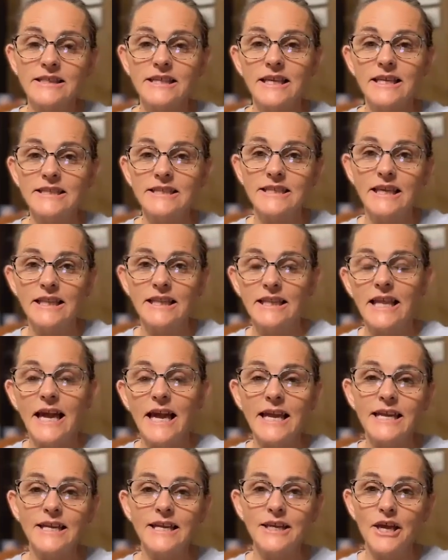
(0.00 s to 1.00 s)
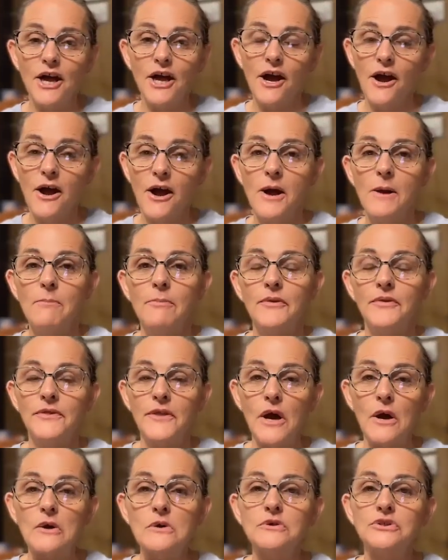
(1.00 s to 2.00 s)
Let's get to laying up
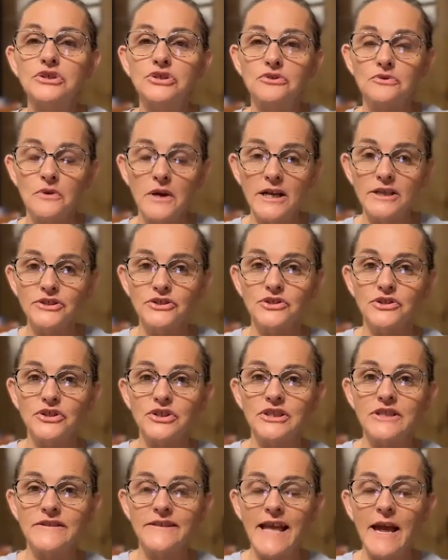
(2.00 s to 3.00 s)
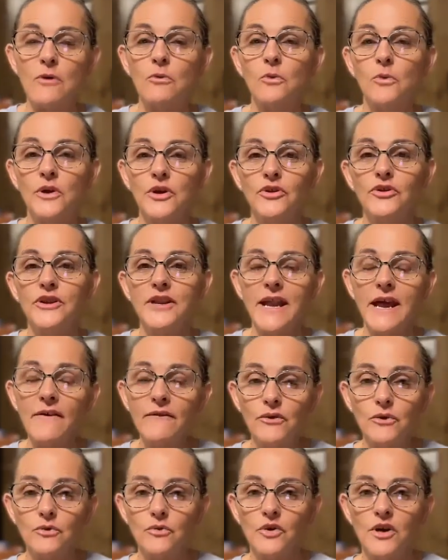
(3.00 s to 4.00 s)
those treasures that will
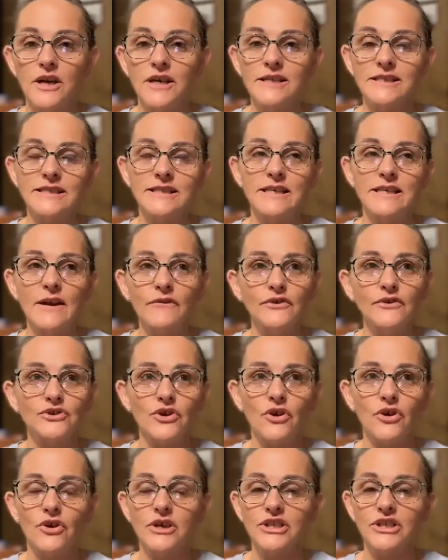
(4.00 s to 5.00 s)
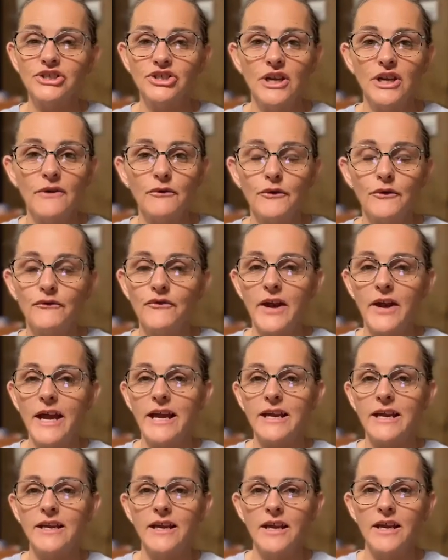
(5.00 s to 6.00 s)
never rust, never tarnish, never
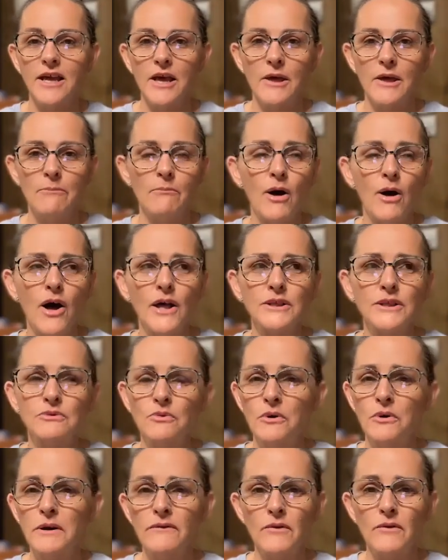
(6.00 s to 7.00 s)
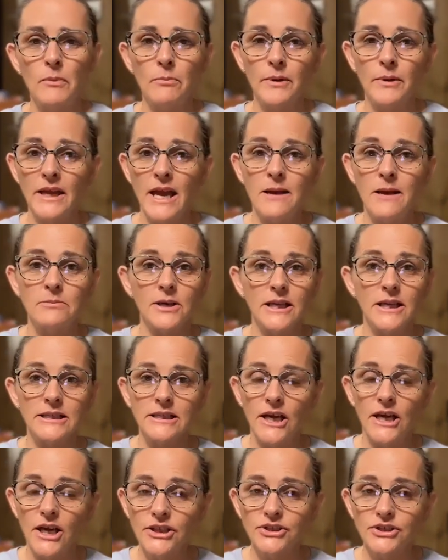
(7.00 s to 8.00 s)
fade. Moths won't even be able
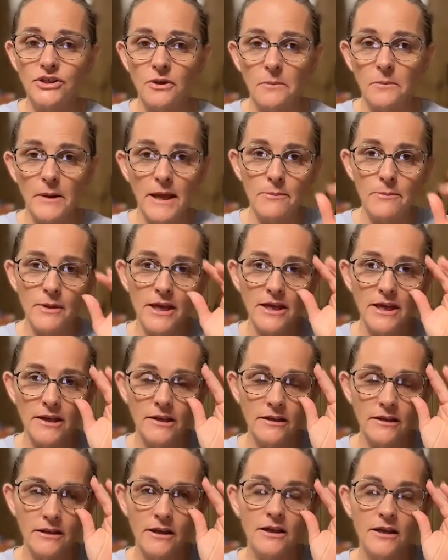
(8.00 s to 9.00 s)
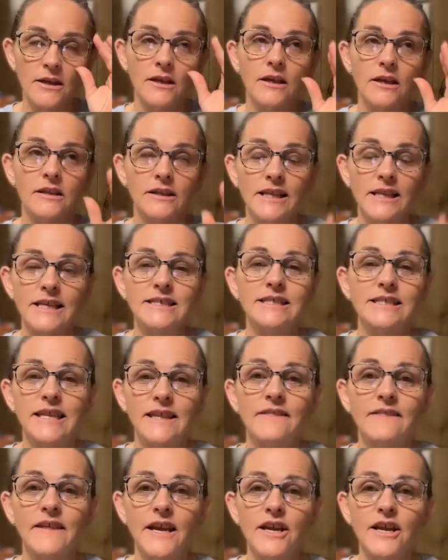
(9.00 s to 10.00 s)
to touch them. Amen?
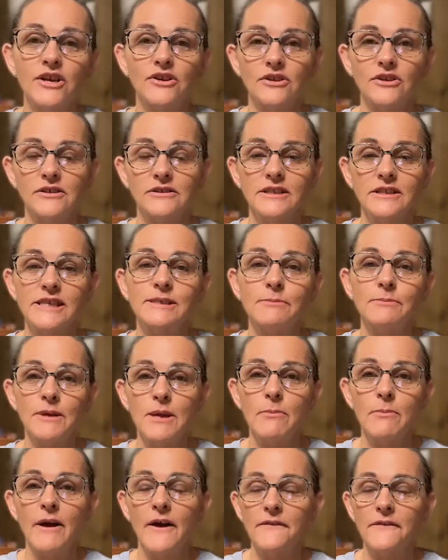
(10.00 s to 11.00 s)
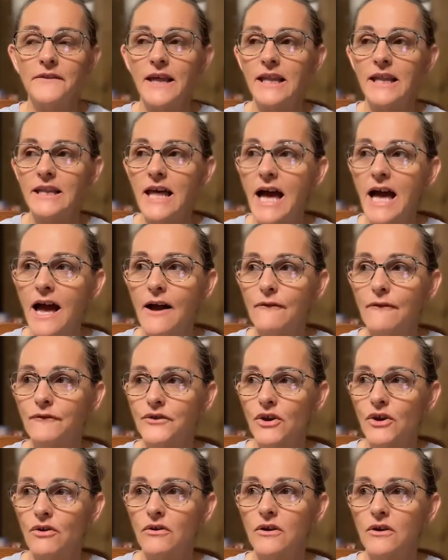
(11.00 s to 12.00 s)
Let's get there. Let's get about that
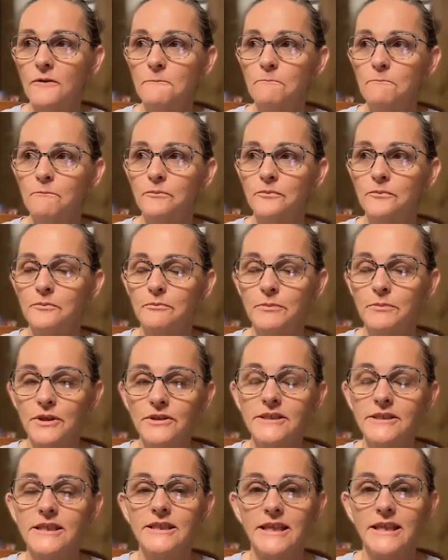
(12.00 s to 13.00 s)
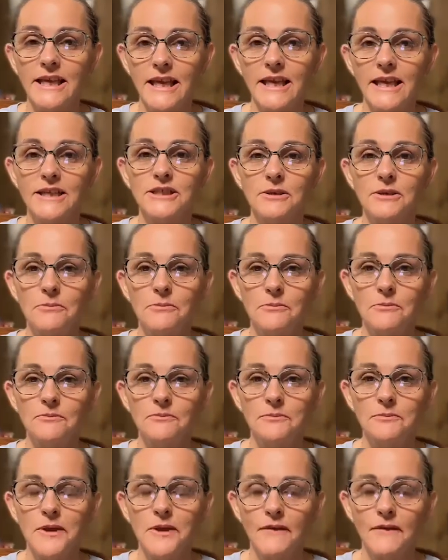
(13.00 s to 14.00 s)
life, y'all. Building the kingdom
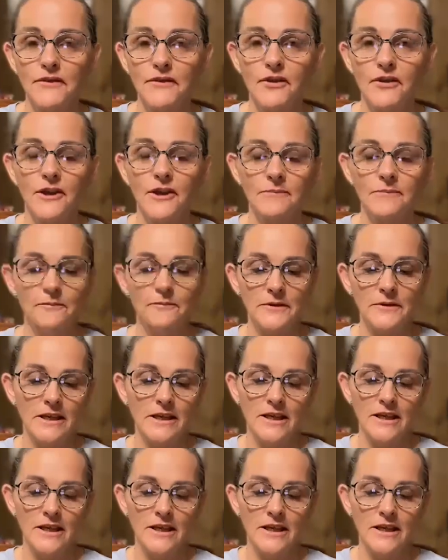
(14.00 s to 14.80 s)
of God.